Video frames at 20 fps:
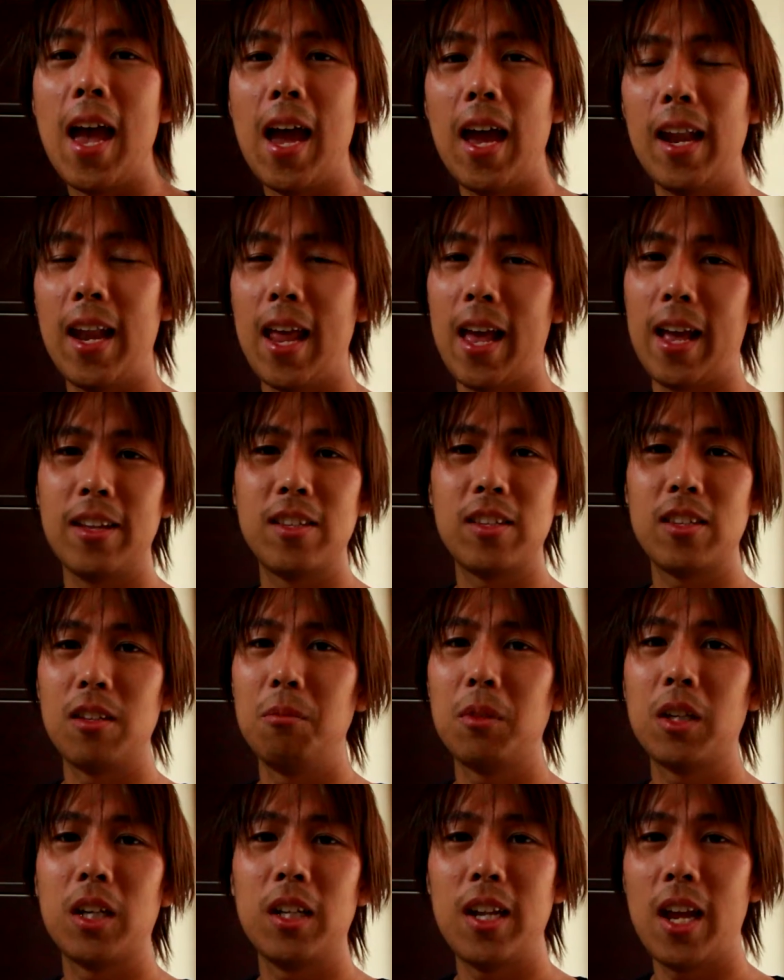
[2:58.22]
and has
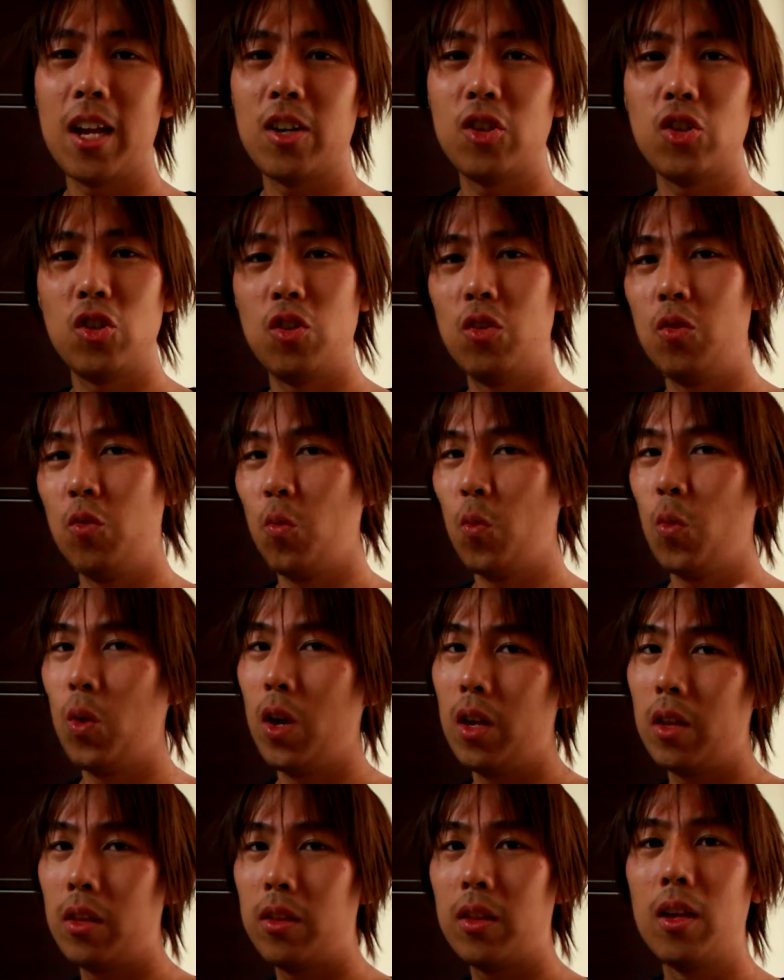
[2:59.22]
some connection
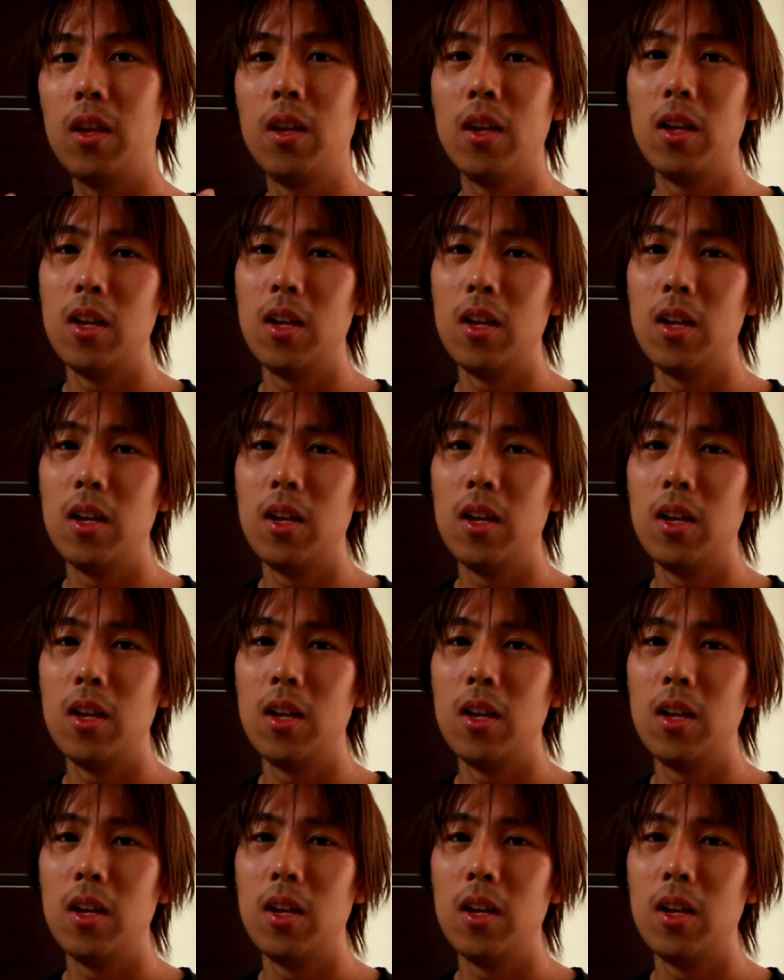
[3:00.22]
with